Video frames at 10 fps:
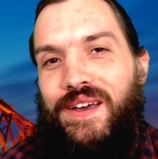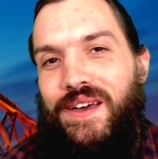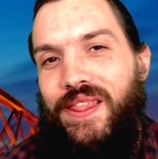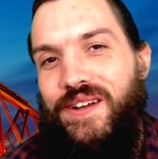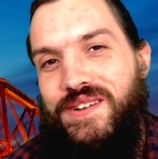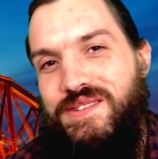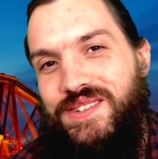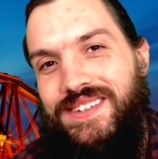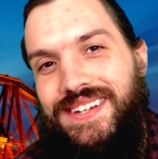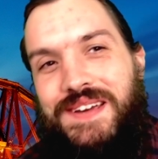There's
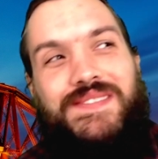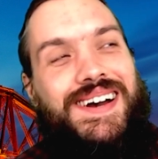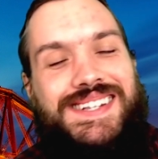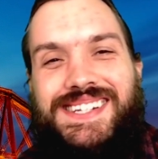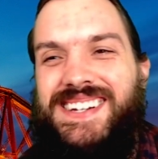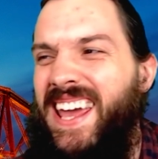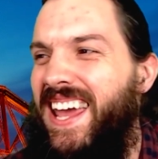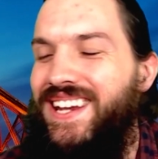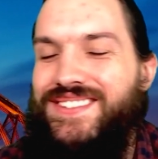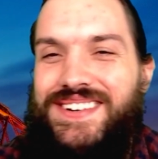too much
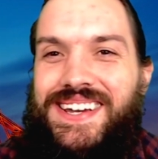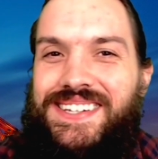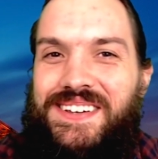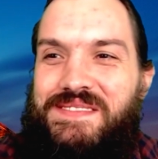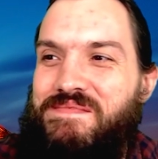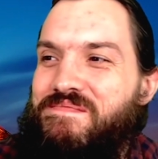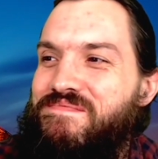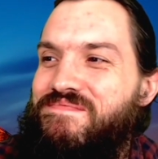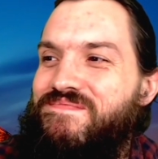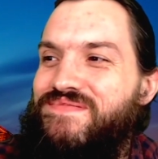hatred and
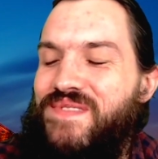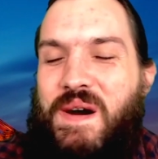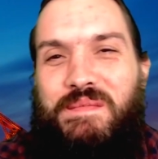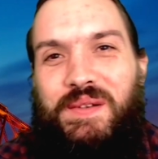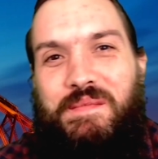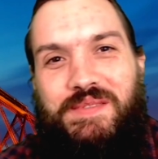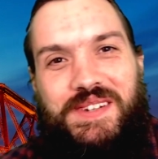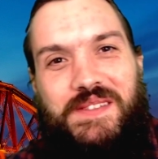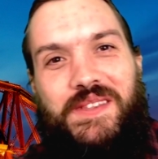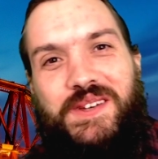problems
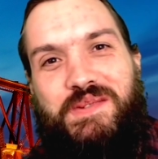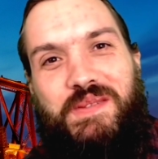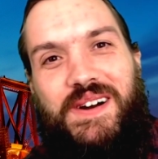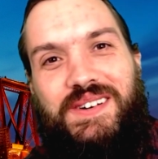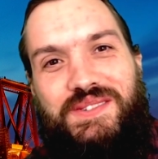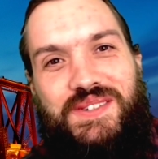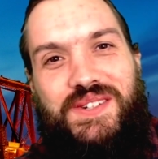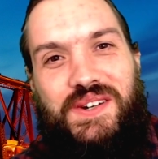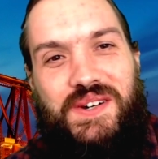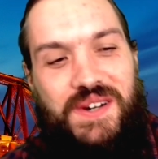in this world,
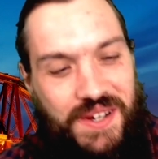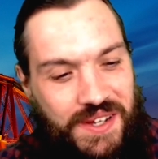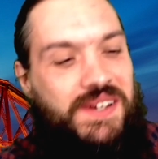so